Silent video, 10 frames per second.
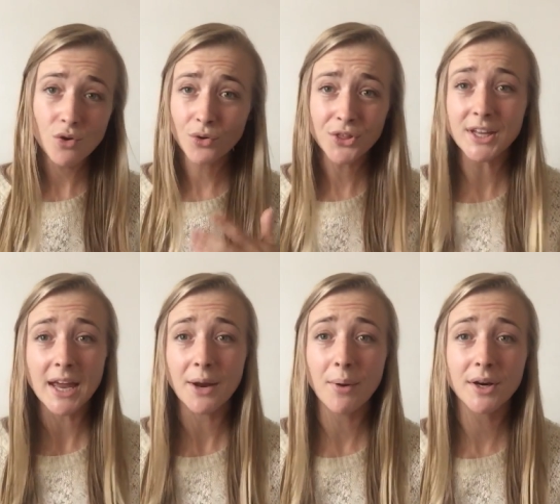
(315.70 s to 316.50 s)
I think
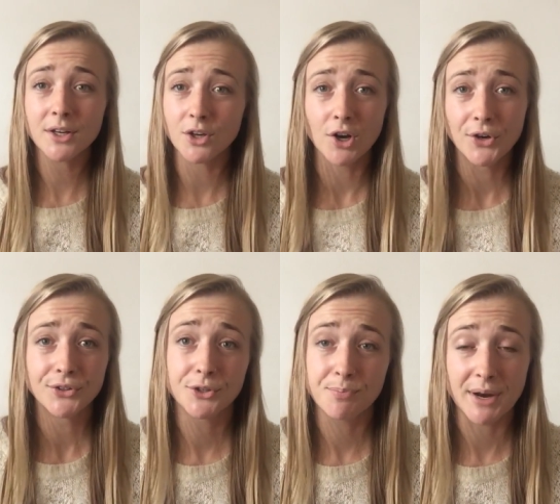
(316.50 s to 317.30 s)
anyone you
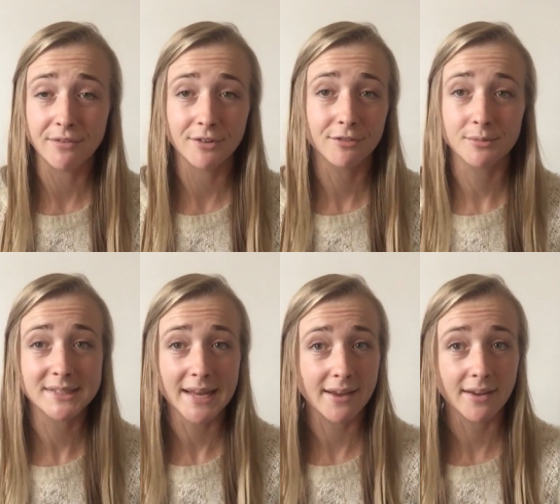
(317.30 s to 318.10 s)
know could benefit from
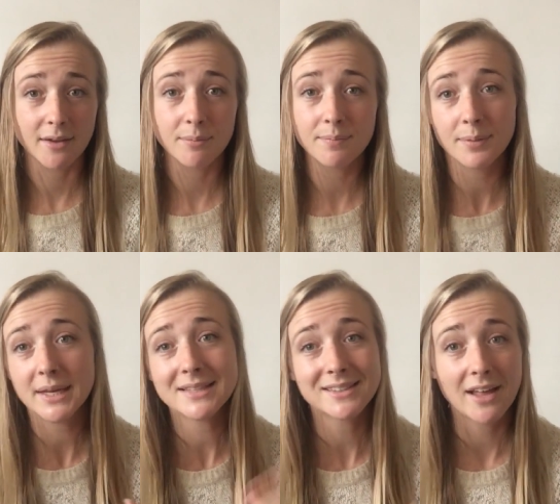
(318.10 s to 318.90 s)
seeing it.
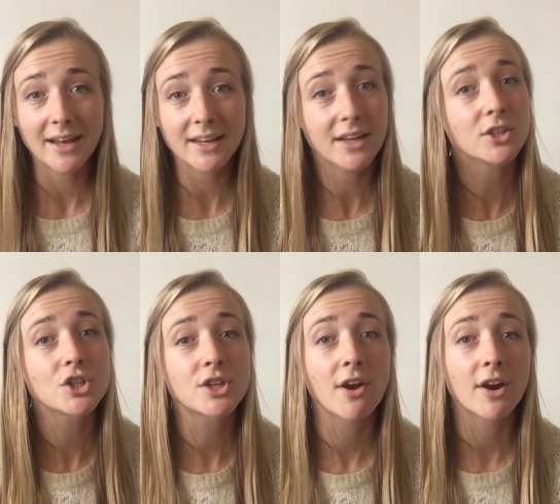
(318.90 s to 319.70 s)
Please like it and
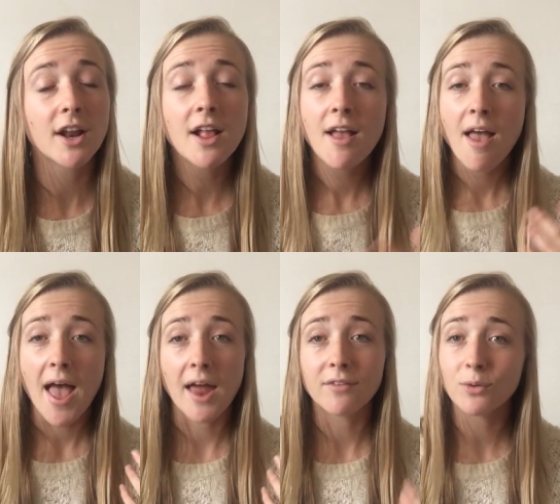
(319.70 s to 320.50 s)
share it.
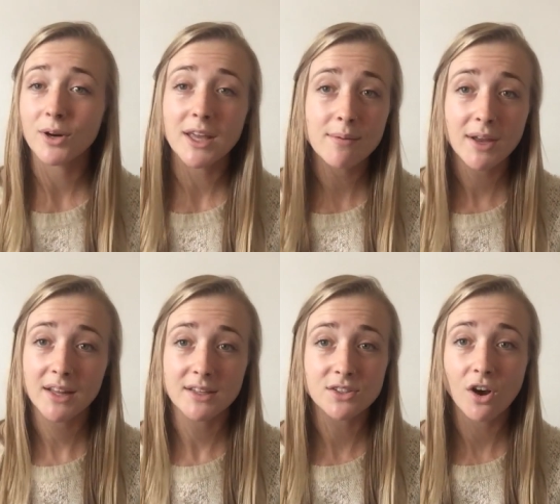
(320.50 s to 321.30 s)
And if you want to keep
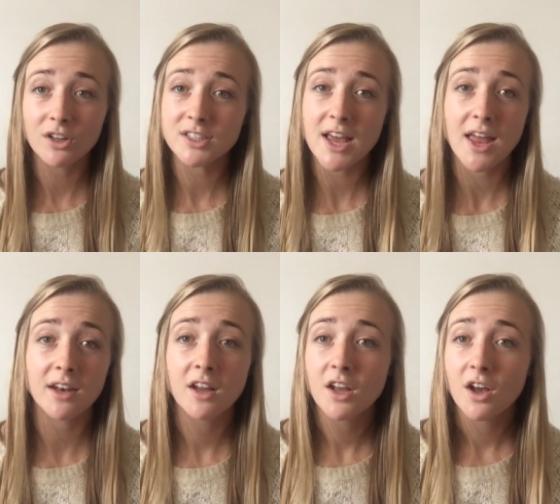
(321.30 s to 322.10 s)
getting this
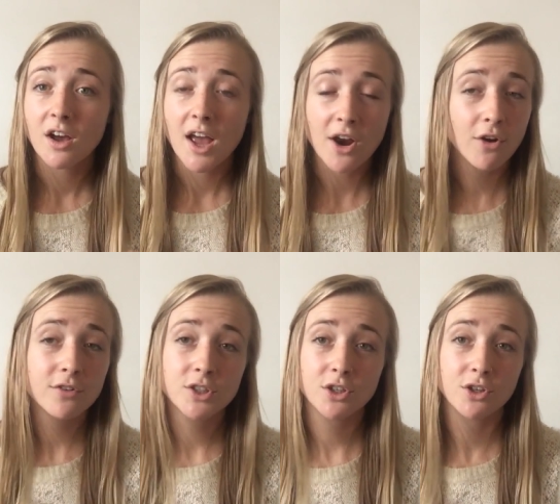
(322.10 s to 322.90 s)
content, head over
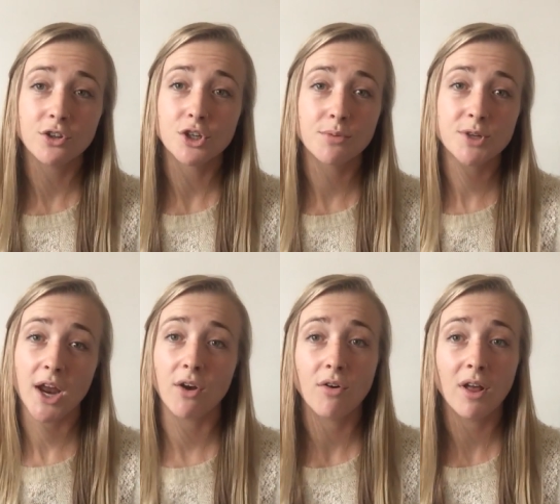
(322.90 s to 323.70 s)
to the YouTube
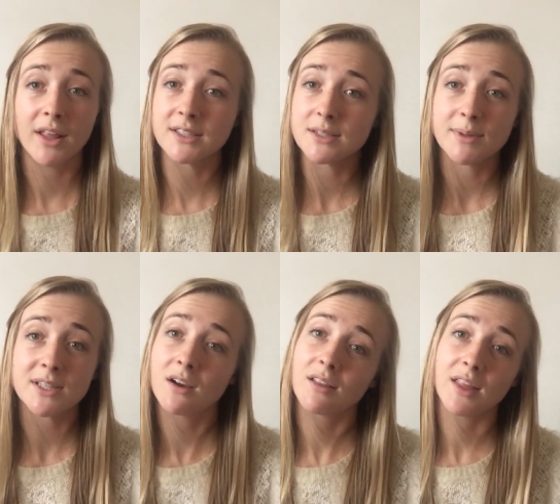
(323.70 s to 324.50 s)
channel, Alexis My
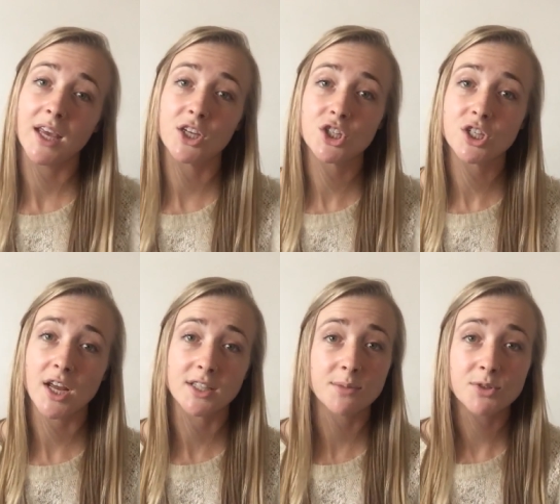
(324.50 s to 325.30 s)
Tongue Unleashed,
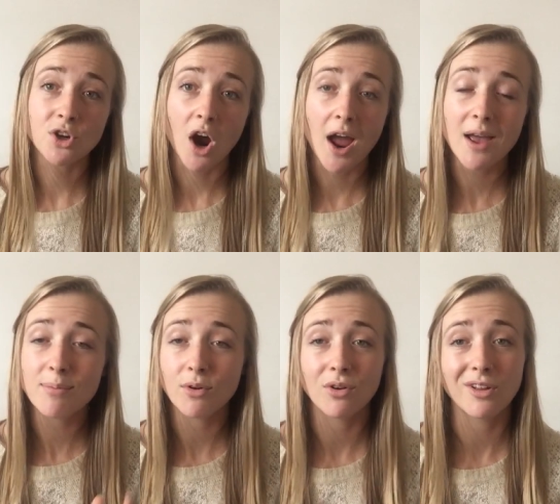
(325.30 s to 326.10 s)
and subscribe,
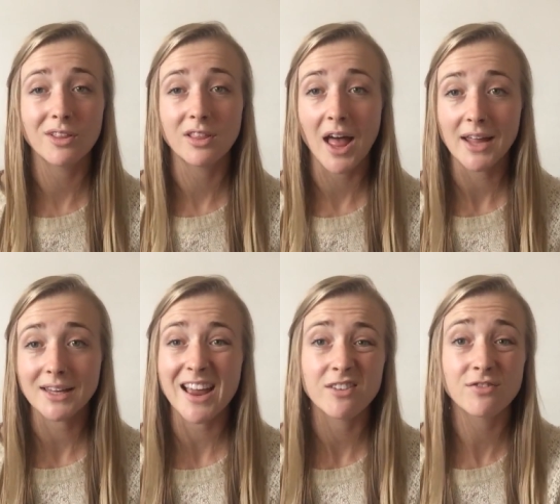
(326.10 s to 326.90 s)
or
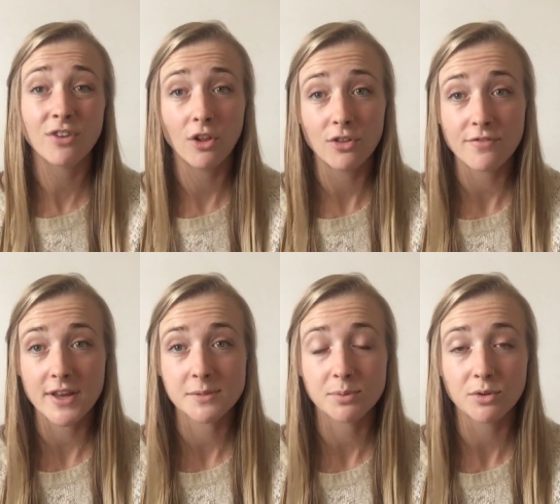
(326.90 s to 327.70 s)
like and follow the
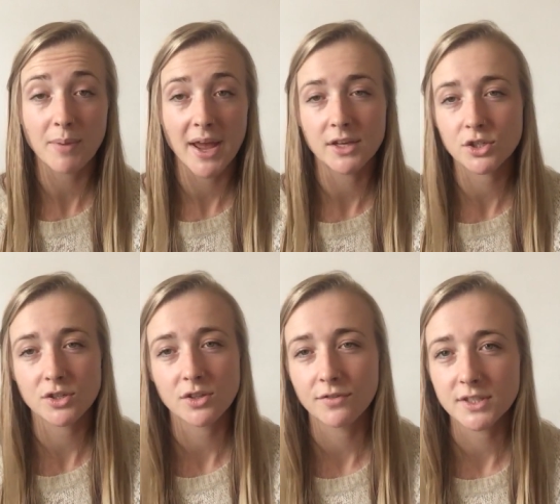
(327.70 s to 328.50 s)
Facebook page,
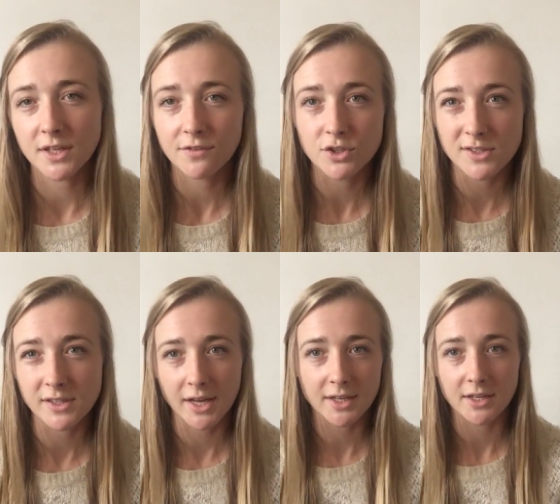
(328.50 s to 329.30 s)
because obviously if you just
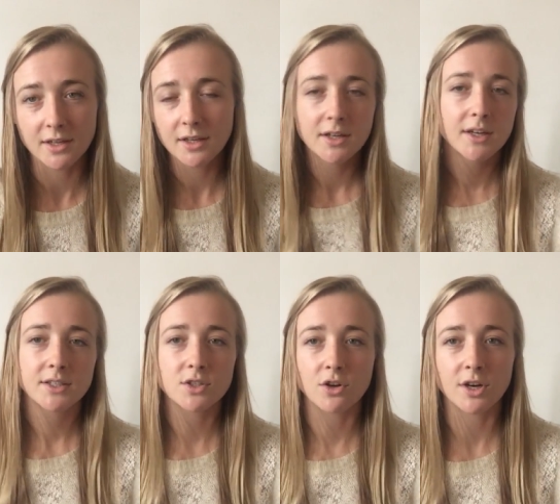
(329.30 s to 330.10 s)
like it,
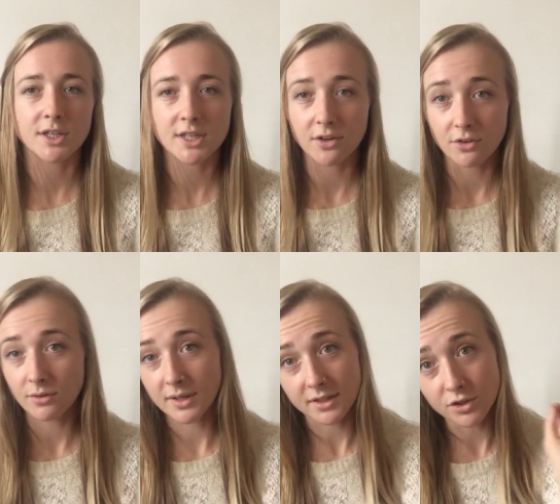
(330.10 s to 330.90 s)
it's not going to tell you
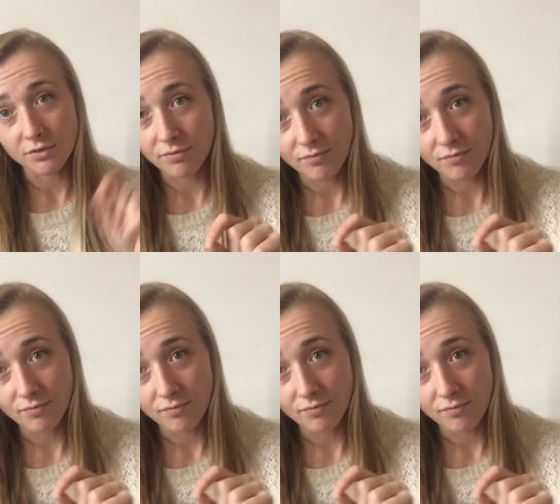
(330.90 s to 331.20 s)
unless you